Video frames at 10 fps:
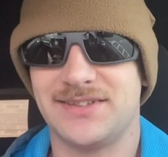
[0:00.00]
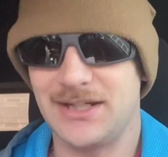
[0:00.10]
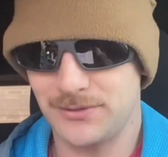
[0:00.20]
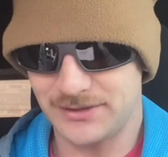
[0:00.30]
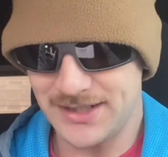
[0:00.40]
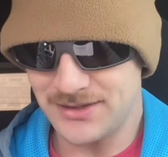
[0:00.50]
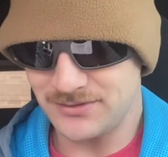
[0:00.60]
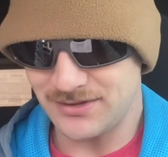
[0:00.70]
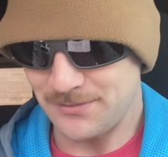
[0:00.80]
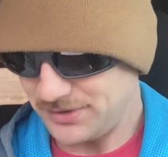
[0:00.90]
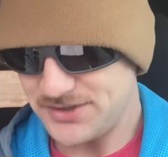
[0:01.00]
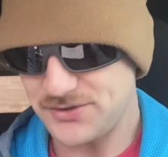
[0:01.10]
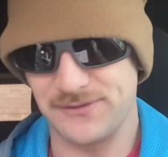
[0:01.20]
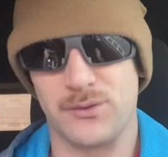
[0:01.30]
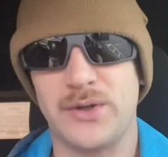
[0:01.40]
They were down, I'm pretty
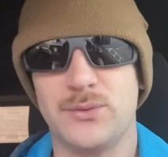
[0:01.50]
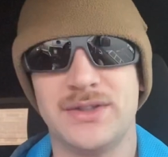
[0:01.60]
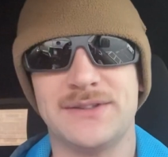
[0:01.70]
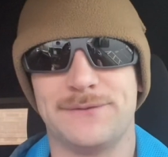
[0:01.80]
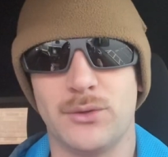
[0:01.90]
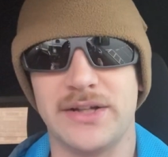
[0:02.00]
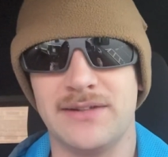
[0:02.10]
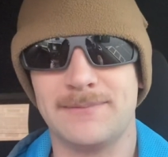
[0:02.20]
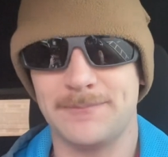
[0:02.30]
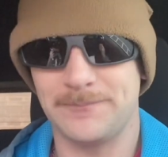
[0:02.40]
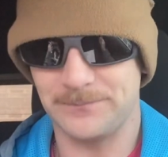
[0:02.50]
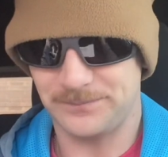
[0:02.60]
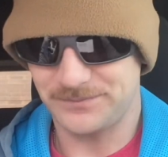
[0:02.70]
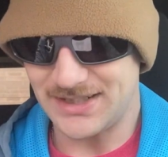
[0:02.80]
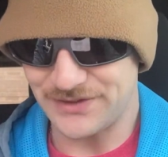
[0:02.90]
sure, 41-40.
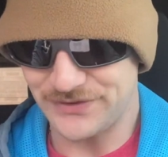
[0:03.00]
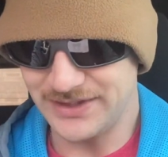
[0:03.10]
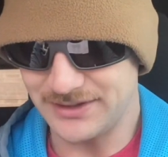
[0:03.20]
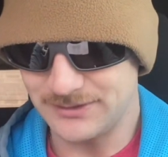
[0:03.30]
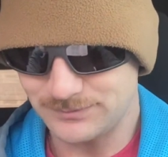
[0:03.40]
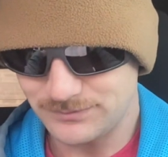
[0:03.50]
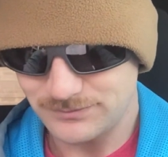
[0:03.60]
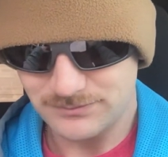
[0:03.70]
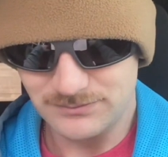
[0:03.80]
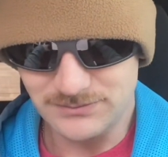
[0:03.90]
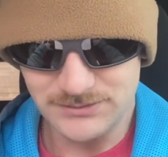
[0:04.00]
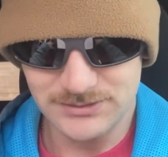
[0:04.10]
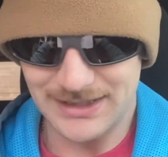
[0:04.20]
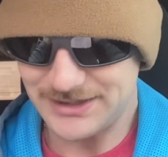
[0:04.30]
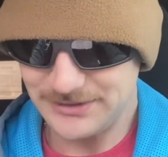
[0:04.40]
I think.
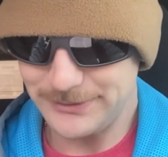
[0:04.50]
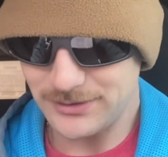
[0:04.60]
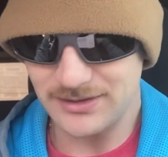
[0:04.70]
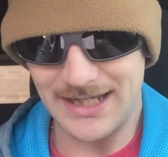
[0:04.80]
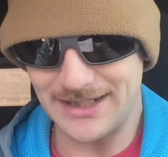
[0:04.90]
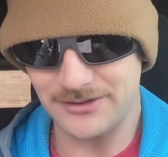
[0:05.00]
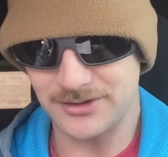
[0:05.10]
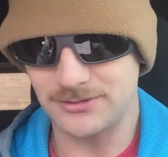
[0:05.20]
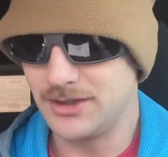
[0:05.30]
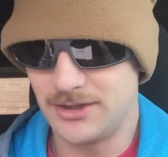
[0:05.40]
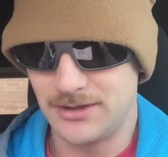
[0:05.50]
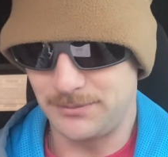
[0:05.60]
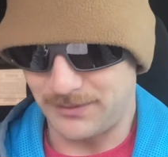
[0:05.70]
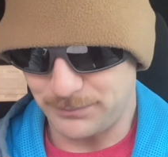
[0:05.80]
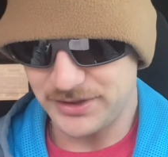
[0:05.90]
I could be wrong. I don't know.
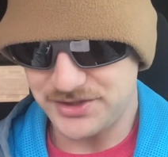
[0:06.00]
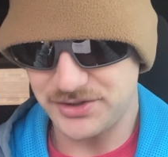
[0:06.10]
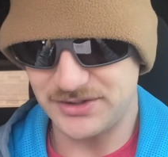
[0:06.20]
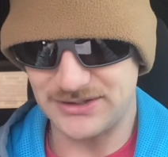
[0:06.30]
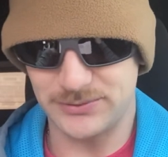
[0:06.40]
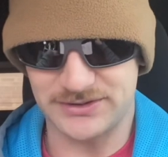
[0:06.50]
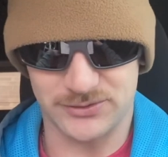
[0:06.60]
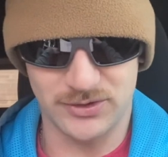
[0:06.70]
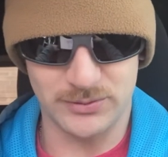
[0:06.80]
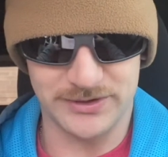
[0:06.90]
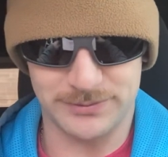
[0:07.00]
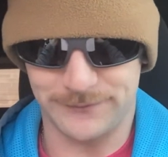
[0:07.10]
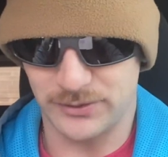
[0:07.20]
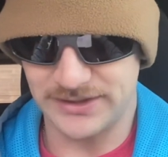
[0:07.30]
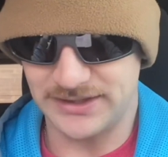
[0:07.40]
But I'm pretty sure that's what the score was
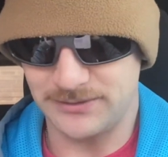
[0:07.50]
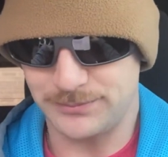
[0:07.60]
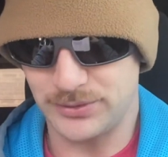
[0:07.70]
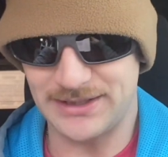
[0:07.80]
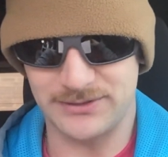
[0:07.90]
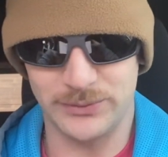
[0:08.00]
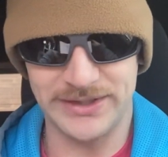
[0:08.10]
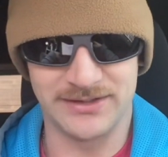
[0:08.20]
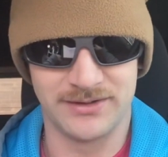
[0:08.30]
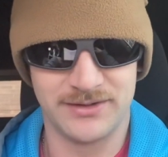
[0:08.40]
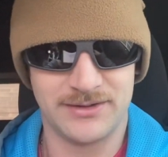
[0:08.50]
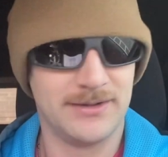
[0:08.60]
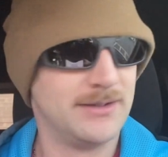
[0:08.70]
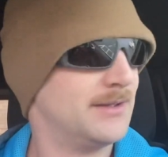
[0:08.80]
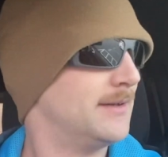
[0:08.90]
before they pulled out the win.
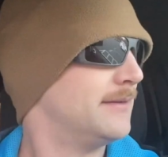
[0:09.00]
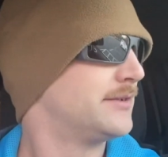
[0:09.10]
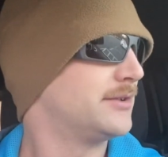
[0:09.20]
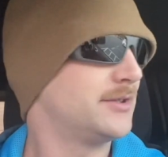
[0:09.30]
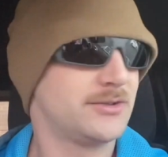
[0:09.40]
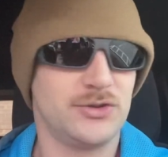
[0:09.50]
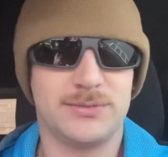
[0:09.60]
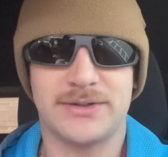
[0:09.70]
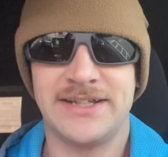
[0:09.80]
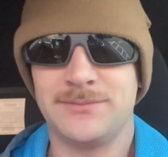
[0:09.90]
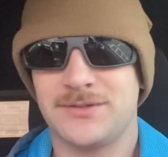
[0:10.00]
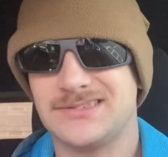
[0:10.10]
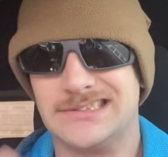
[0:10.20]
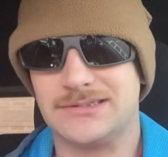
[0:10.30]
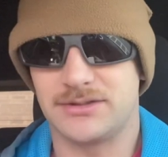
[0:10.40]
So those 2 bowl games,
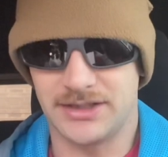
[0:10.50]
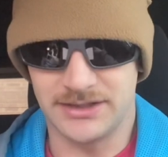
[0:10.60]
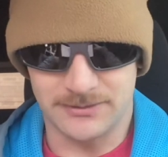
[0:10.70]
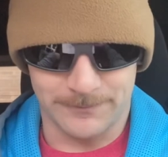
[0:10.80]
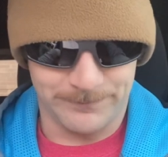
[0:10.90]
done.